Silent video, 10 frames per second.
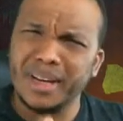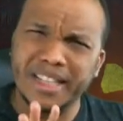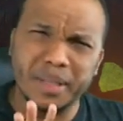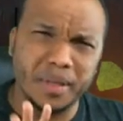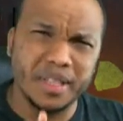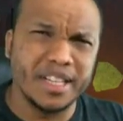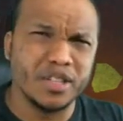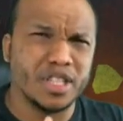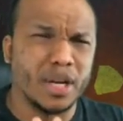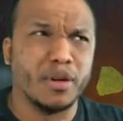I typically
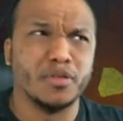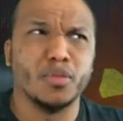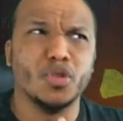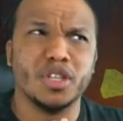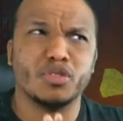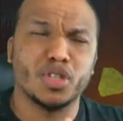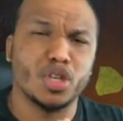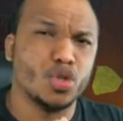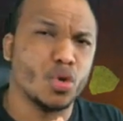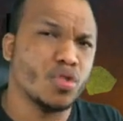tend to stay away from using
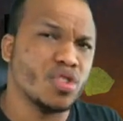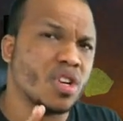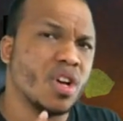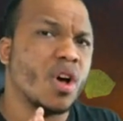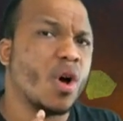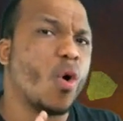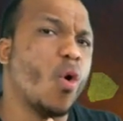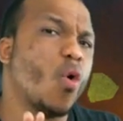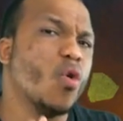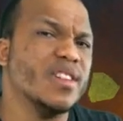Rusted Jaws
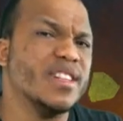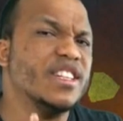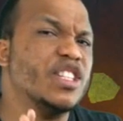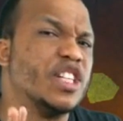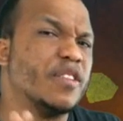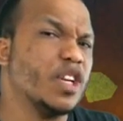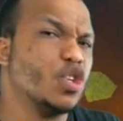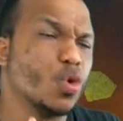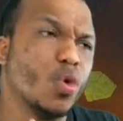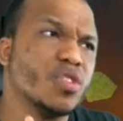or the
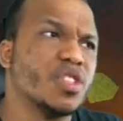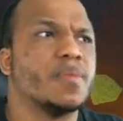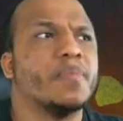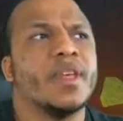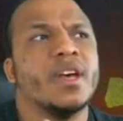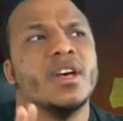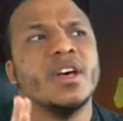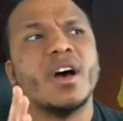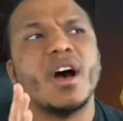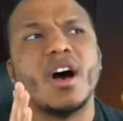Serrated Jaws.
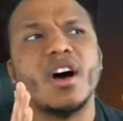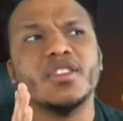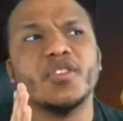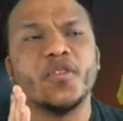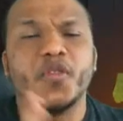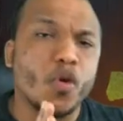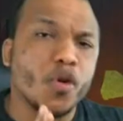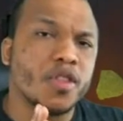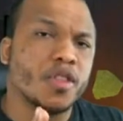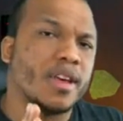The
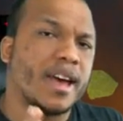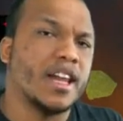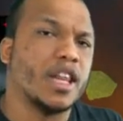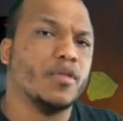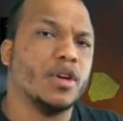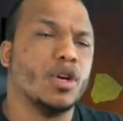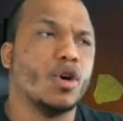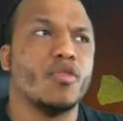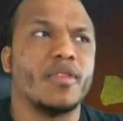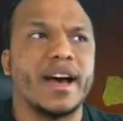fourth category
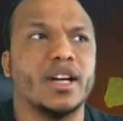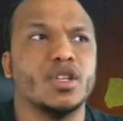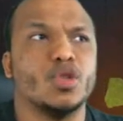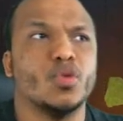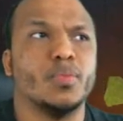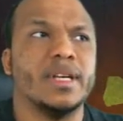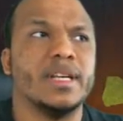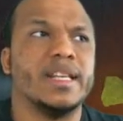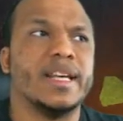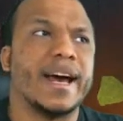of add-ons would
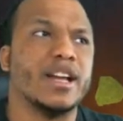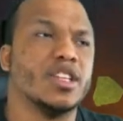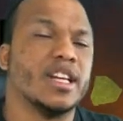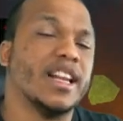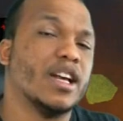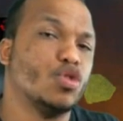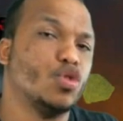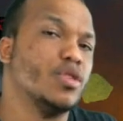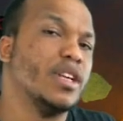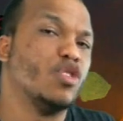be the add-ons that allows you
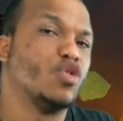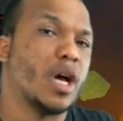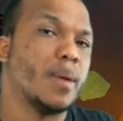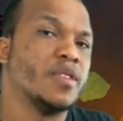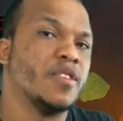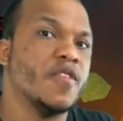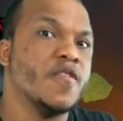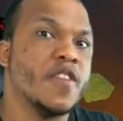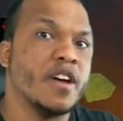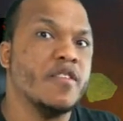to lay traps
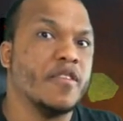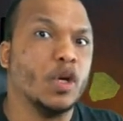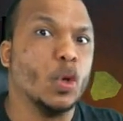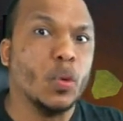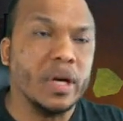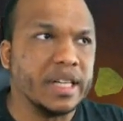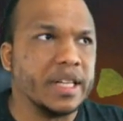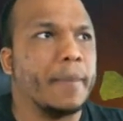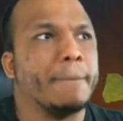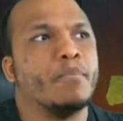very, very quickly.